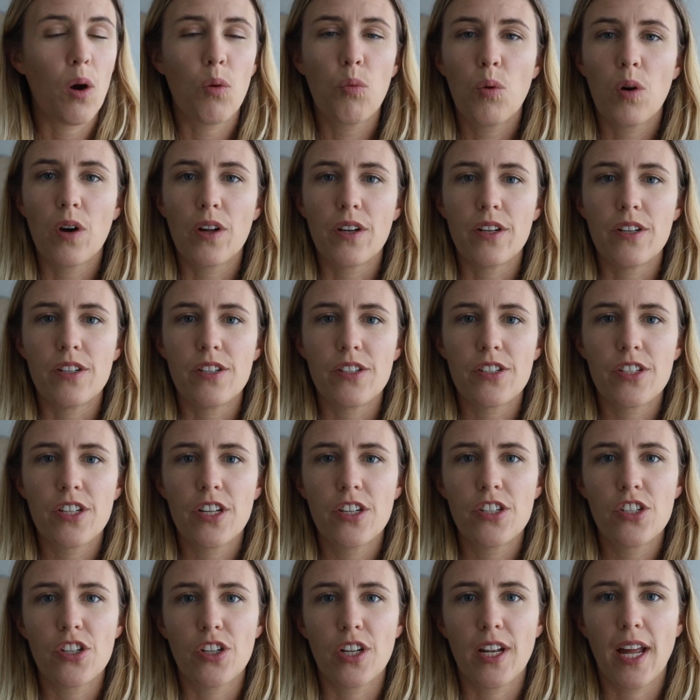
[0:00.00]

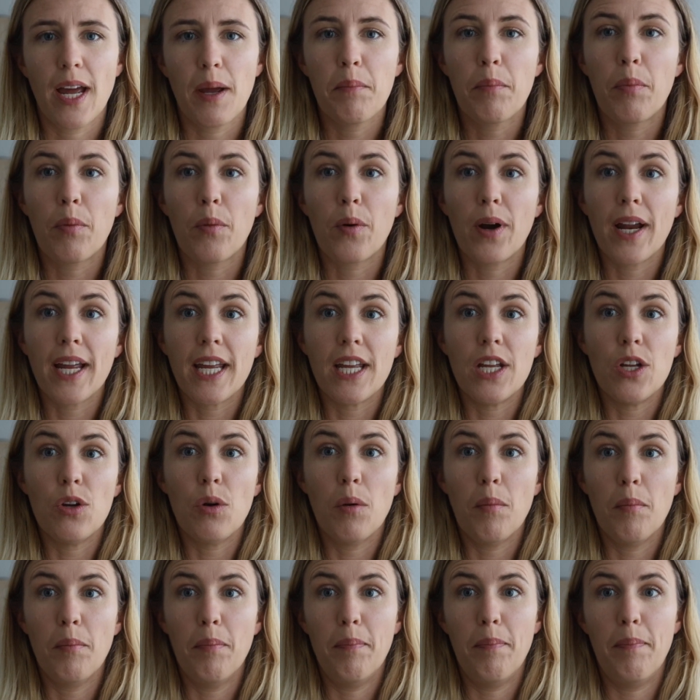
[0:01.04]
want to like
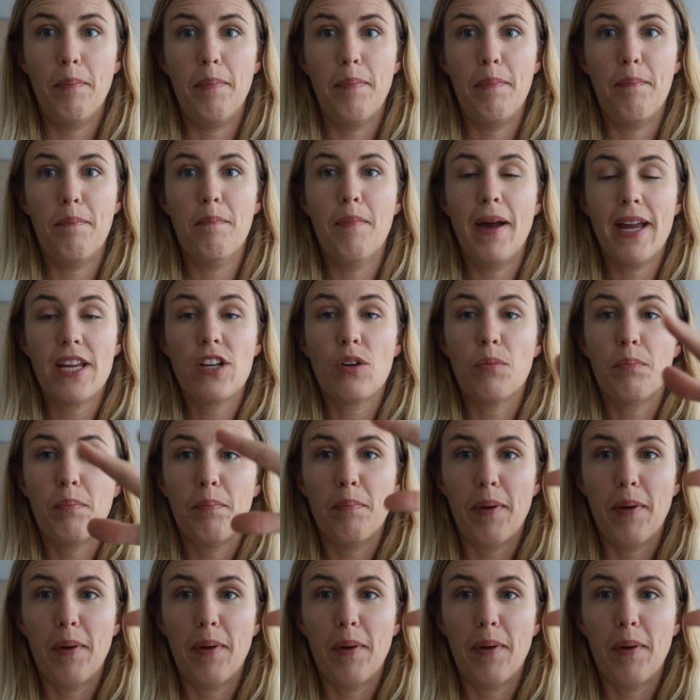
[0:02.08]
make your